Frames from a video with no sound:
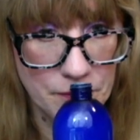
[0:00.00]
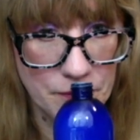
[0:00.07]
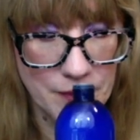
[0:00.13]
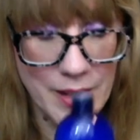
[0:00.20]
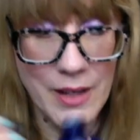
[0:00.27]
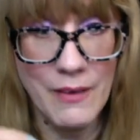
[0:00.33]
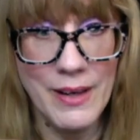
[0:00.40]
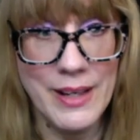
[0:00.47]

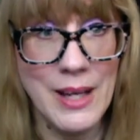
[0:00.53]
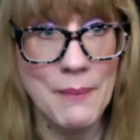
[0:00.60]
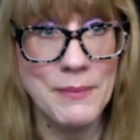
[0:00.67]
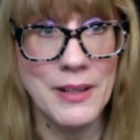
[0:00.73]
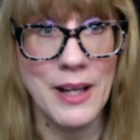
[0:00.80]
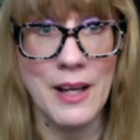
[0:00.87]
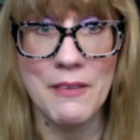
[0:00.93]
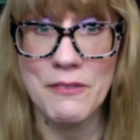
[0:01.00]
you know, I kept
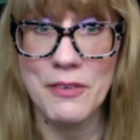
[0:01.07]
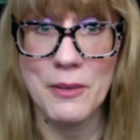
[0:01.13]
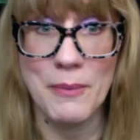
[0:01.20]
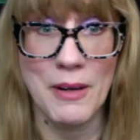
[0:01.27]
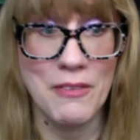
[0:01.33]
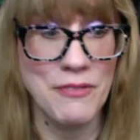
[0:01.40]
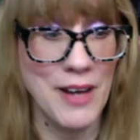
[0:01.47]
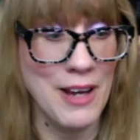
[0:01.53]
it on for
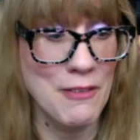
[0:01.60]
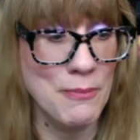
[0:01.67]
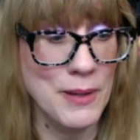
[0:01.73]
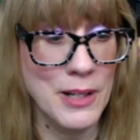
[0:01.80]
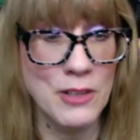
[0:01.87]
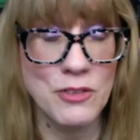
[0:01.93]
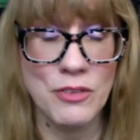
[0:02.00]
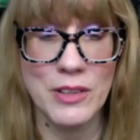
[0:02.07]
about 5
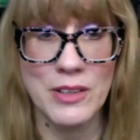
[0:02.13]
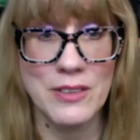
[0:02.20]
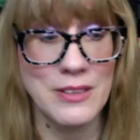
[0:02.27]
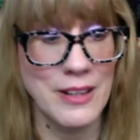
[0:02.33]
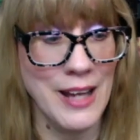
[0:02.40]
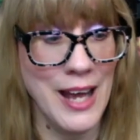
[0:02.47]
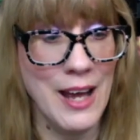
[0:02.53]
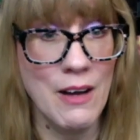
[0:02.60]
minutes, rinsed
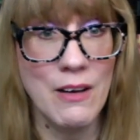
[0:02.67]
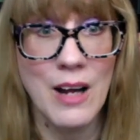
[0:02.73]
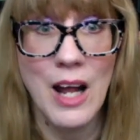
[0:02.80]
it out.